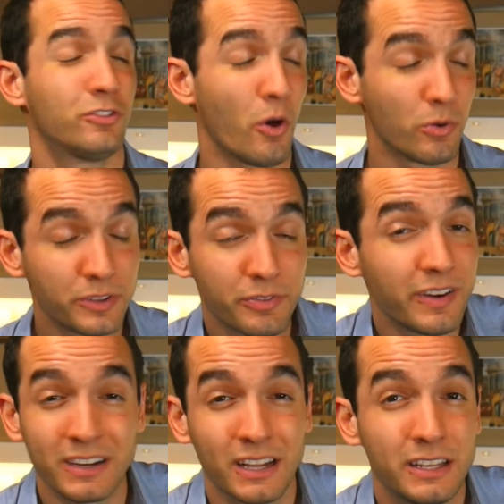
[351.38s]
So the
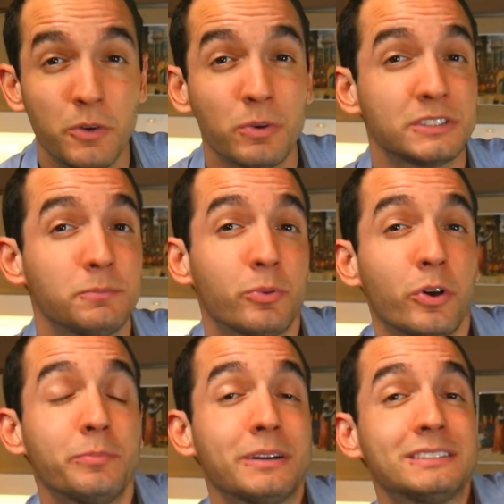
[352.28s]
fact that he was
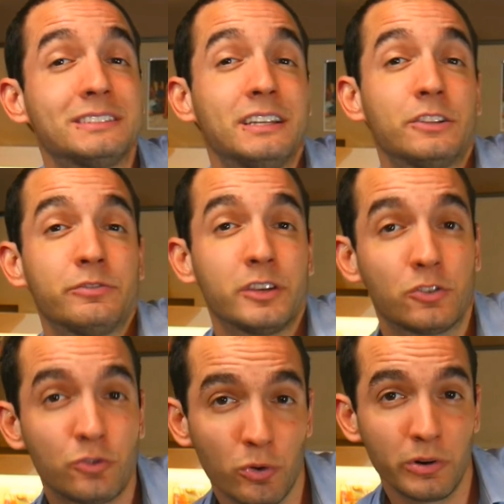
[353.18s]
employed by the state of
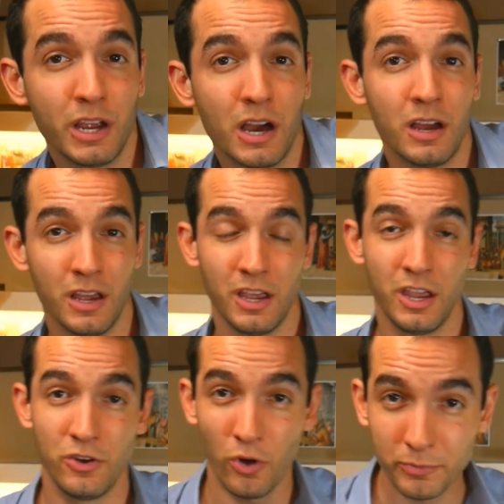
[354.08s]
Victoria
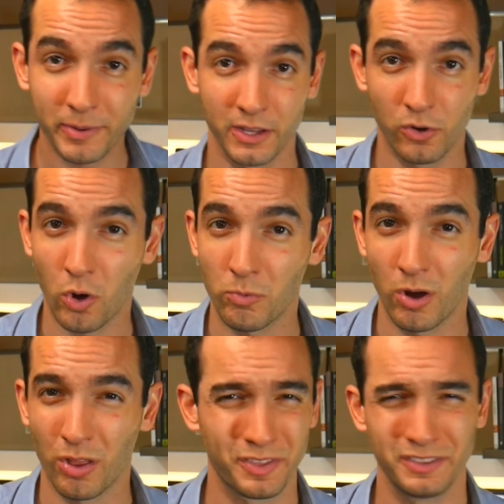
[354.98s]
and not by the
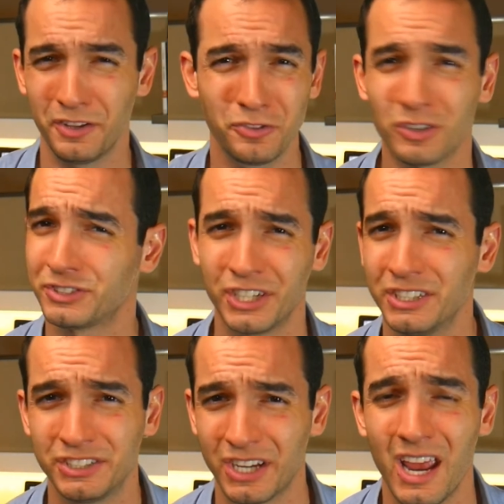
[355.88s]
Commonwealth did not
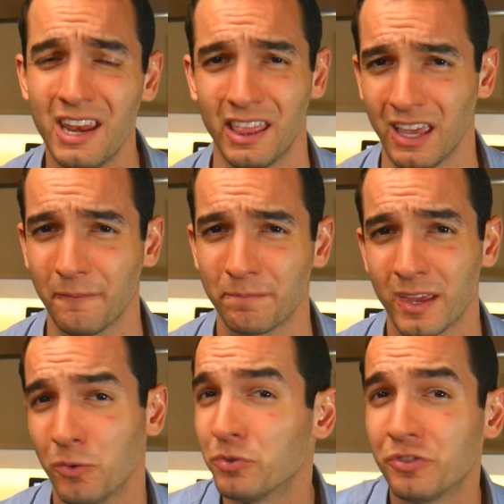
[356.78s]
change anything.
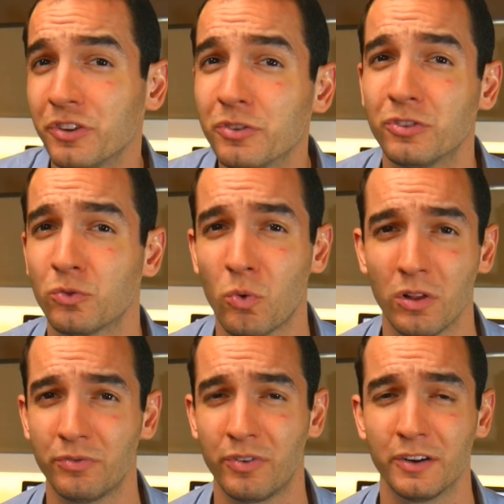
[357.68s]
He was still
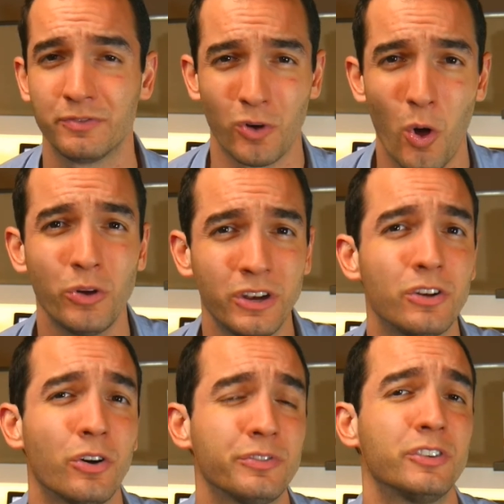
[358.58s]
disqualified for holding
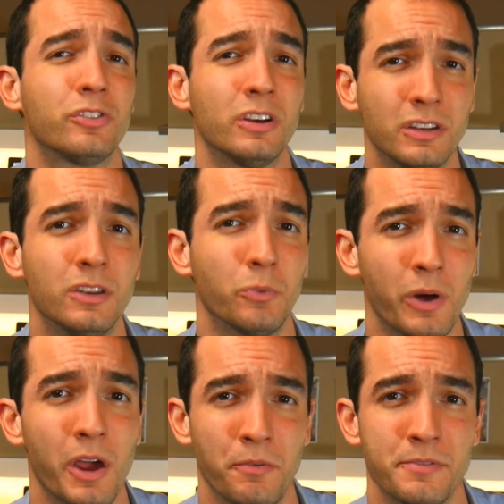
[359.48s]
an office under the
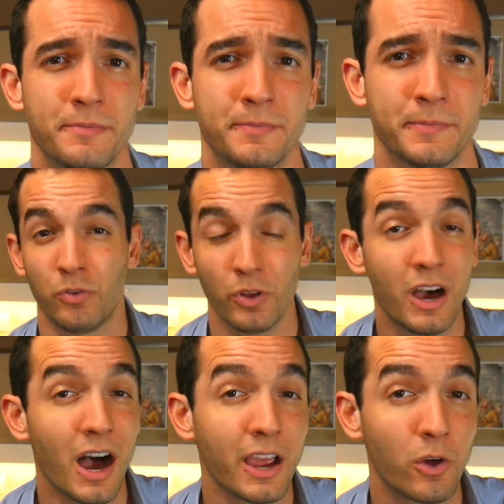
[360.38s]
Crown. For the
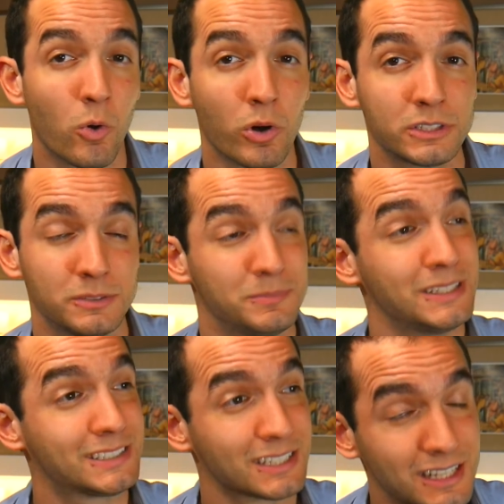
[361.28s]
High Court,
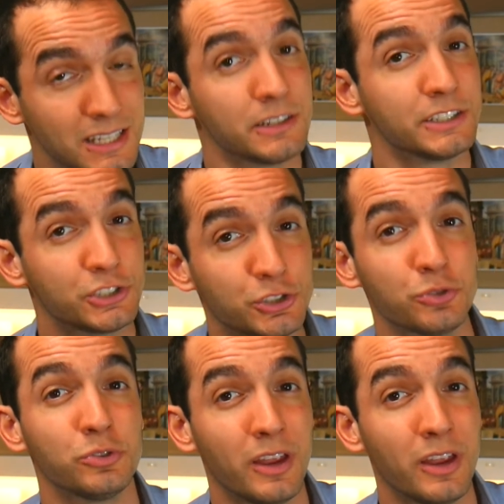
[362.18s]
Mr Cleary should